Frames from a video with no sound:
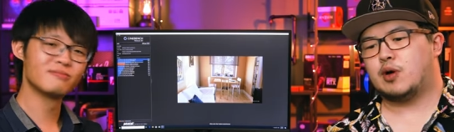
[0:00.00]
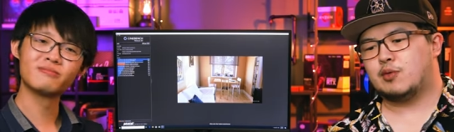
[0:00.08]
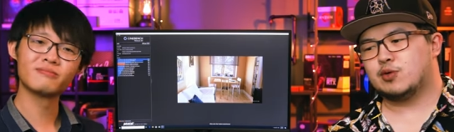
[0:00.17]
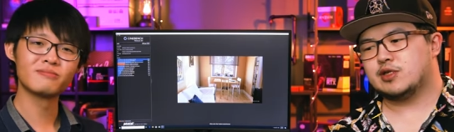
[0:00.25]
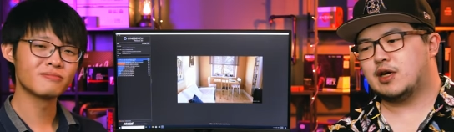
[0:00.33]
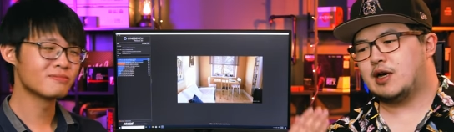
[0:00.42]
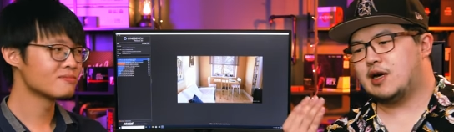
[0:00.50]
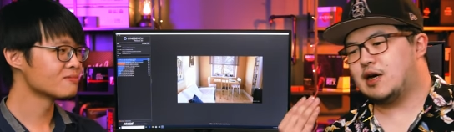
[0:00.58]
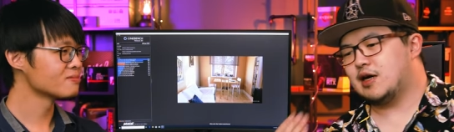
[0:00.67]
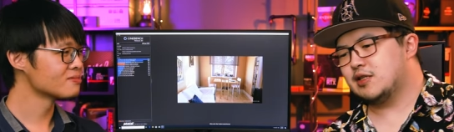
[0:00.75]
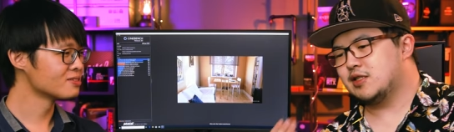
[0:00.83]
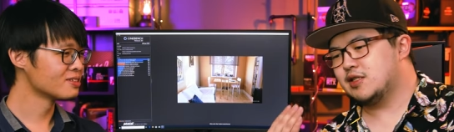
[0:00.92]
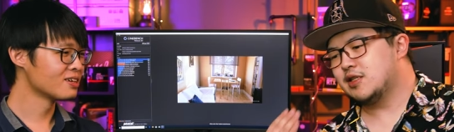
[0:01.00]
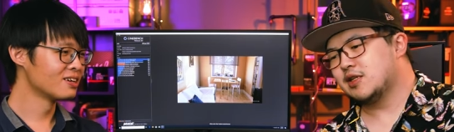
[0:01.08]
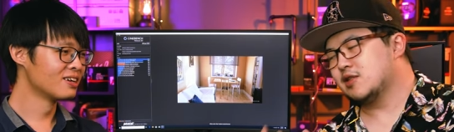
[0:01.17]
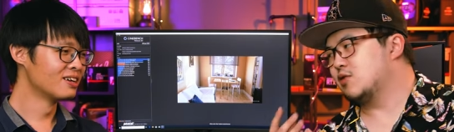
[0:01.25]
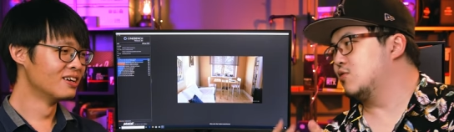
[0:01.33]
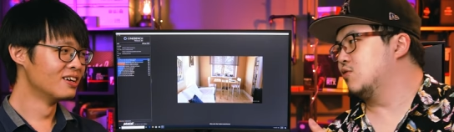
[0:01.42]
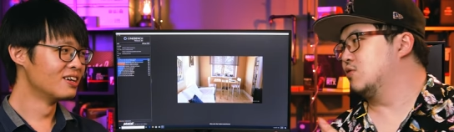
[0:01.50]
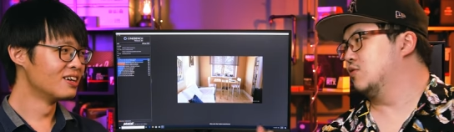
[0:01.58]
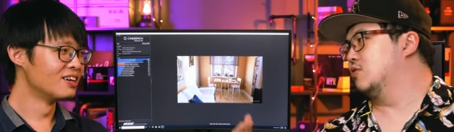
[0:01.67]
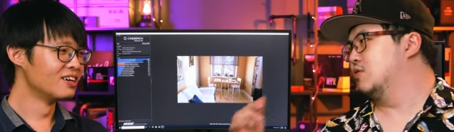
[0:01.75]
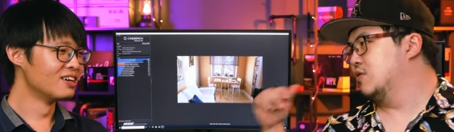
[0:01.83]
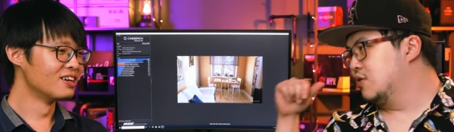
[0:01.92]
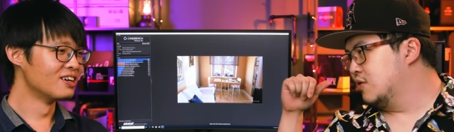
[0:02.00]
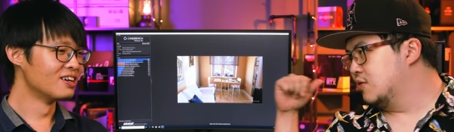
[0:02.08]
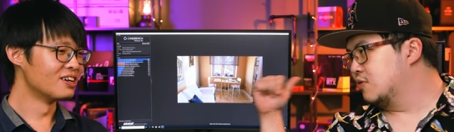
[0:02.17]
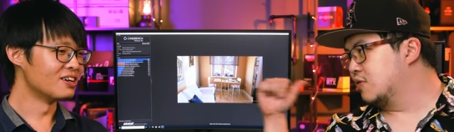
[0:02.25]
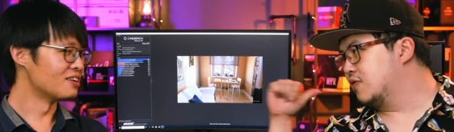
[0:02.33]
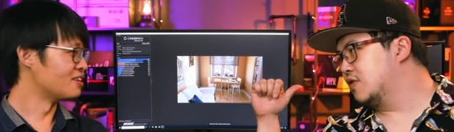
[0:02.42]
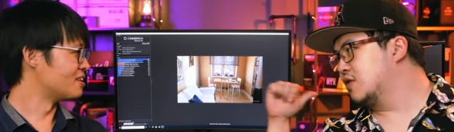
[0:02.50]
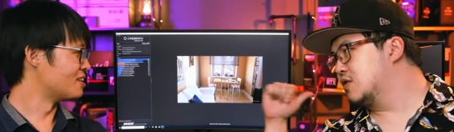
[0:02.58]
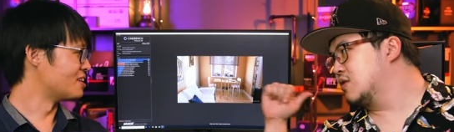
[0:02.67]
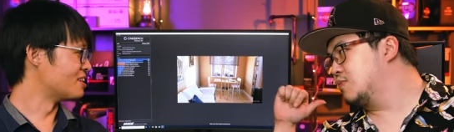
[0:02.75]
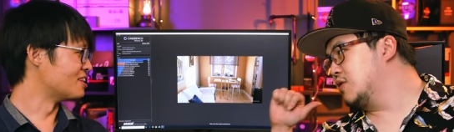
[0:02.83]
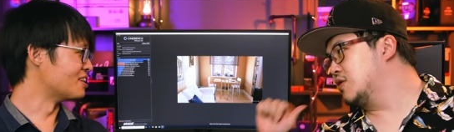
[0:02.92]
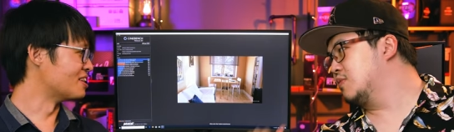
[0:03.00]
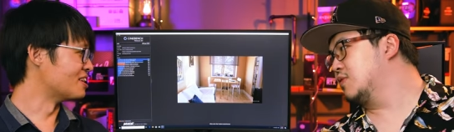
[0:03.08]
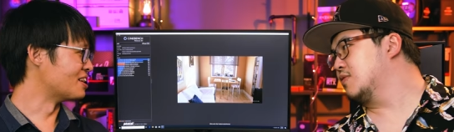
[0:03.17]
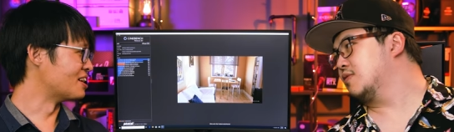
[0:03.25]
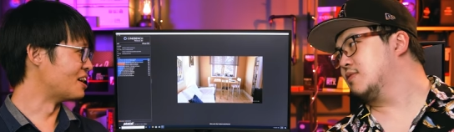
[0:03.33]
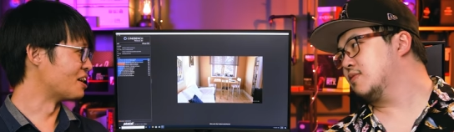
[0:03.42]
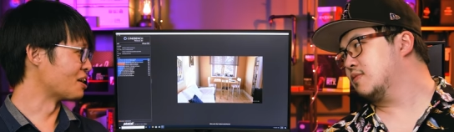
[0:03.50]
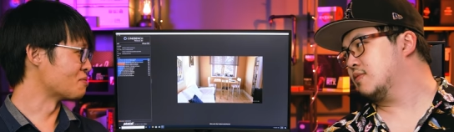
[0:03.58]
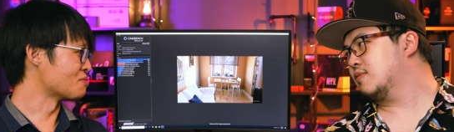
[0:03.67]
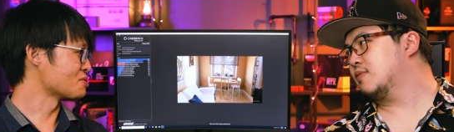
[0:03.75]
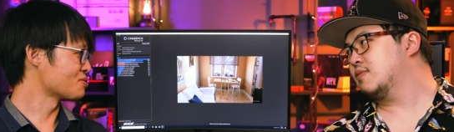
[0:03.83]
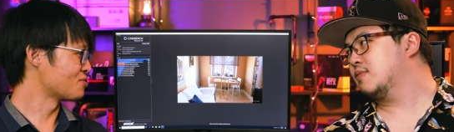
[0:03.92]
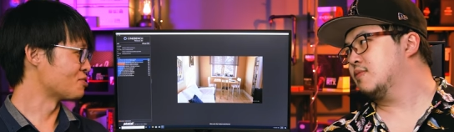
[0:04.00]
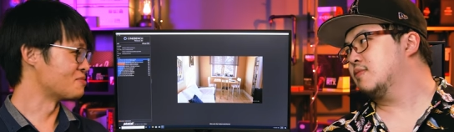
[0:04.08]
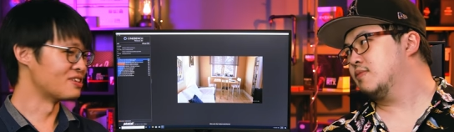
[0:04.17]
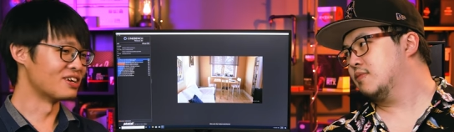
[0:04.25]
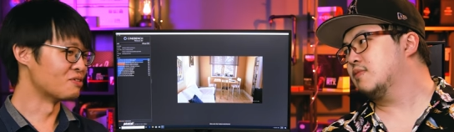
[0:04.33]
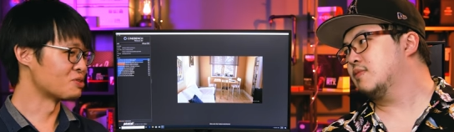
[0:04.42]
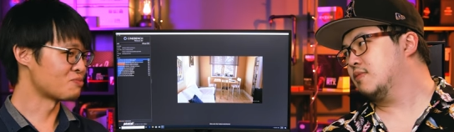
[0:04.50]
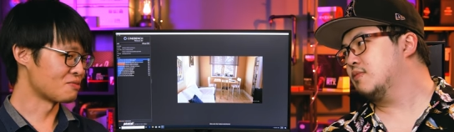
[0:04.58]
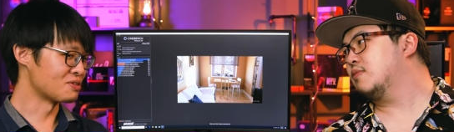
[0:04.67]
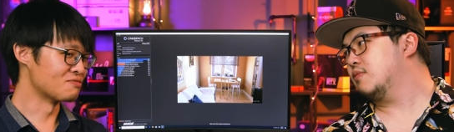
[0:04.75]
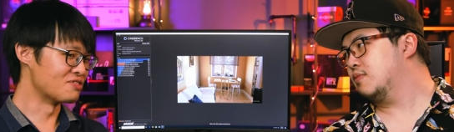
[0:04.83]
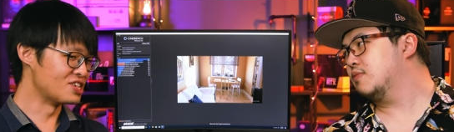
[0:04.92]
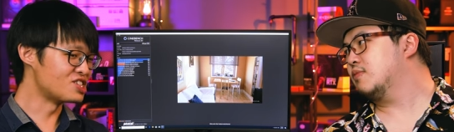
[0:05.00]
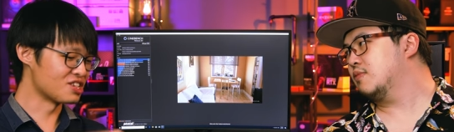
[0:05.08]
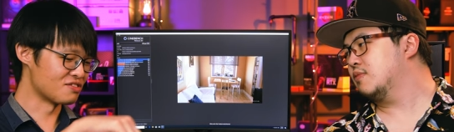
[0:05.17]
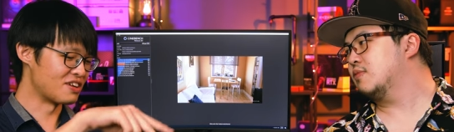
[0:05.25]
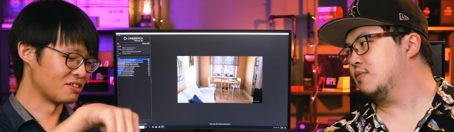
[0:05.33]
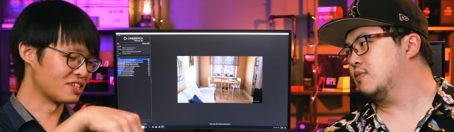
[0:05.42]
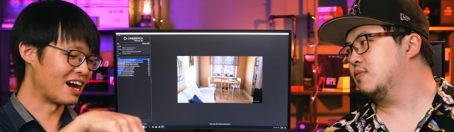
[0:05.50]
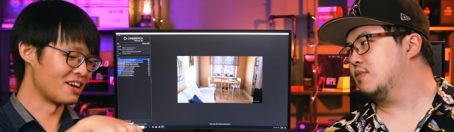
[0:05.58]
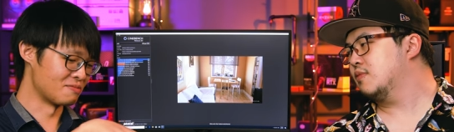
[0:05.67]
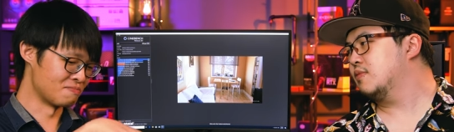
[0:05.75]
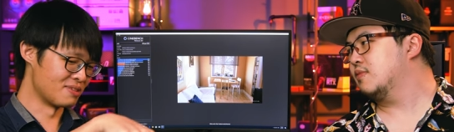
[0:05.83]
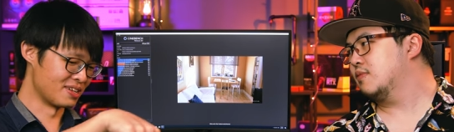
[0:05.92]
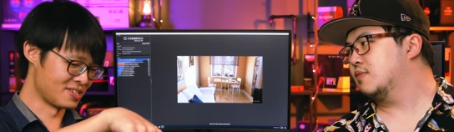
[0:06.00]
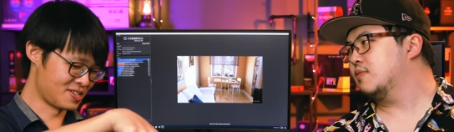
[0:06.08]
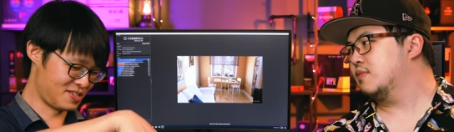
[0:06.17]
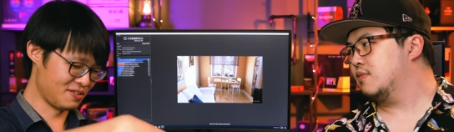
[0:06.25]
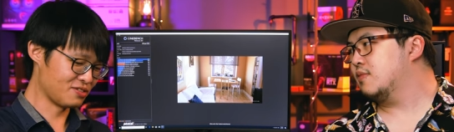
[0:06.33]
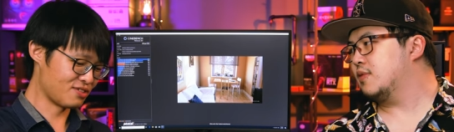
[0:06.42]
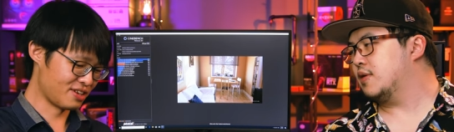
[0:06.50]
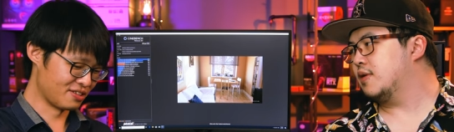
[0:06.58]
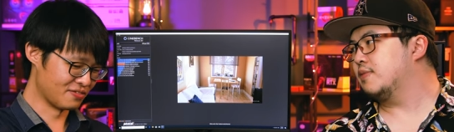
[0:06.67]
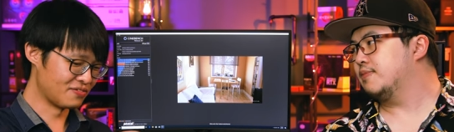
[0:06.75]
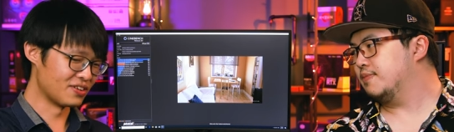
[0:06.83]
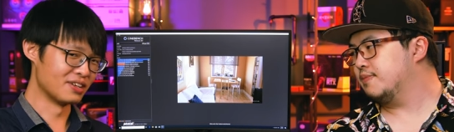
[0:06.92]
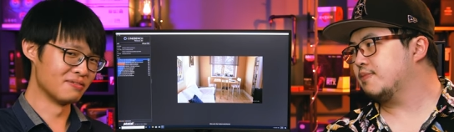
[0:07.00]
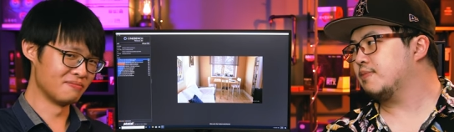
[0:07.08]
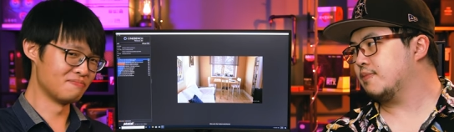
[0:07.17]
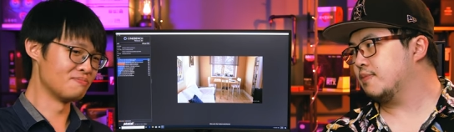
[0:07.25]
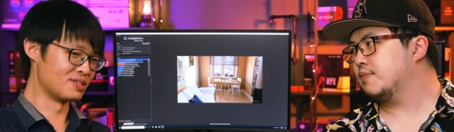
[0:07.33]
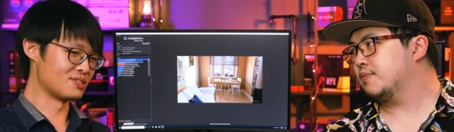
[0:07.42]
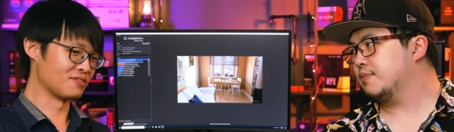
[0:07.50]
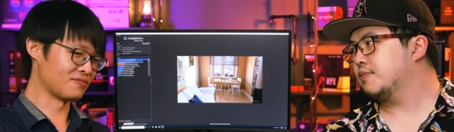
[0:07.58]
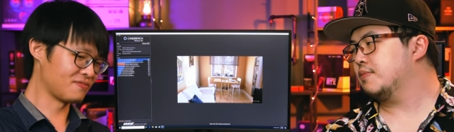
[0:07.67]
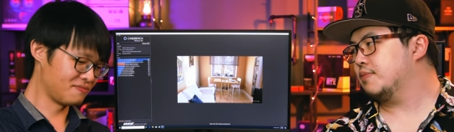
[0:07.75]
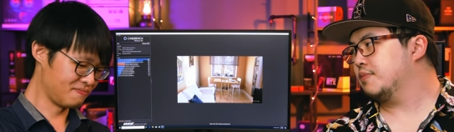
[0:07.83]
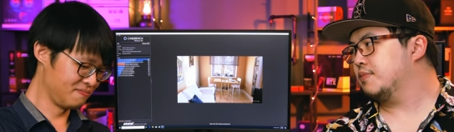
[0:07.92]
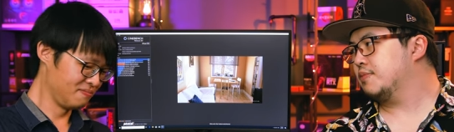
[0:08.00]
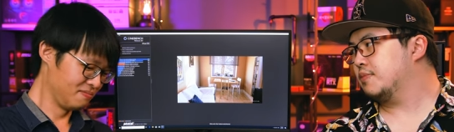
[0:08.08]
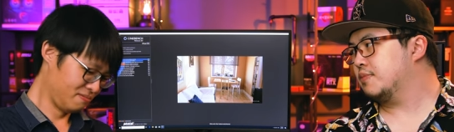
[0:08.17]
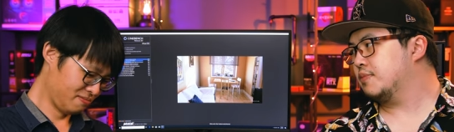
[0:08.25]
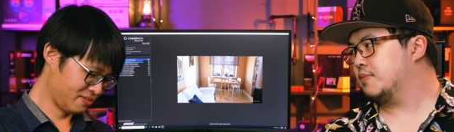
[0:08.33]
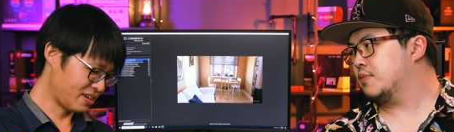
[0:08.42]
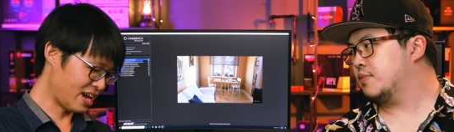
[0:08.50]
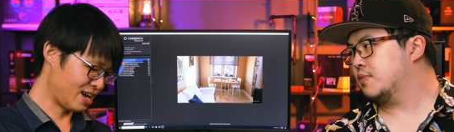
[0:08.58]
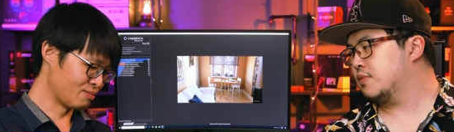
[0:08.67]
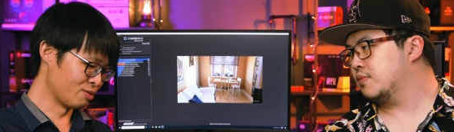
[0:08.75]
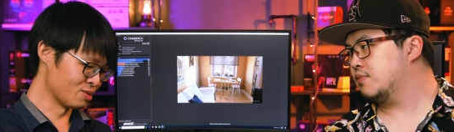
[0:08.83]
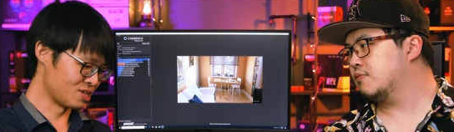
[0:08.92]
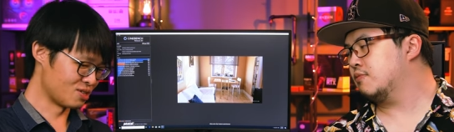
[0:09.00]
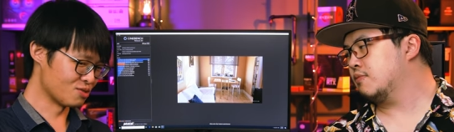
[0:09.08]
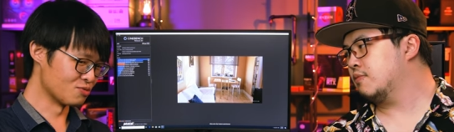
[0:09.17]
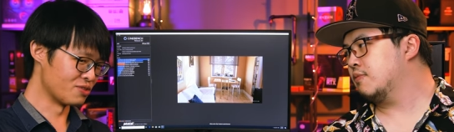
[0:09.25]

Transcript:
Speaker 1: what was the hardest thing to do with this P C build?
Speaker 2: Okay, first thing for me, it was probably reaching around tight bits, trying to fit bits of cables into